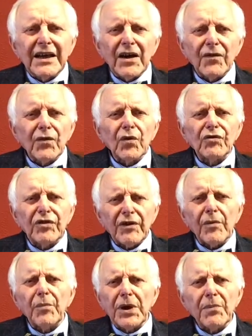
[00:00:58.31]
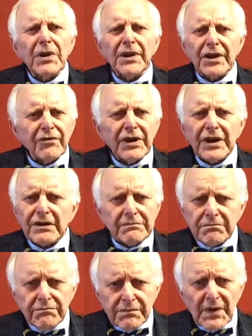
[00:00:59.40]
Of course, there are people that are in
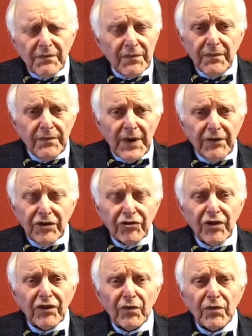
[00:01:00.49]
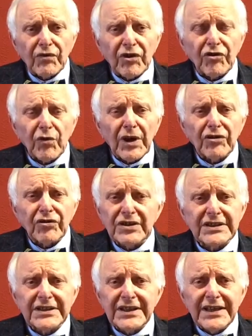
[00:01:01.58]
very stressful
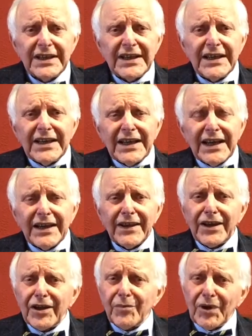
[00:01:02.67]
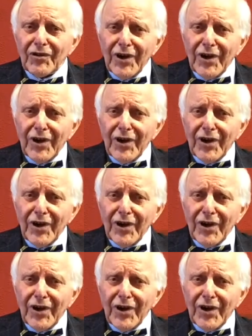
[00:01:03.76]
situations, and they can be as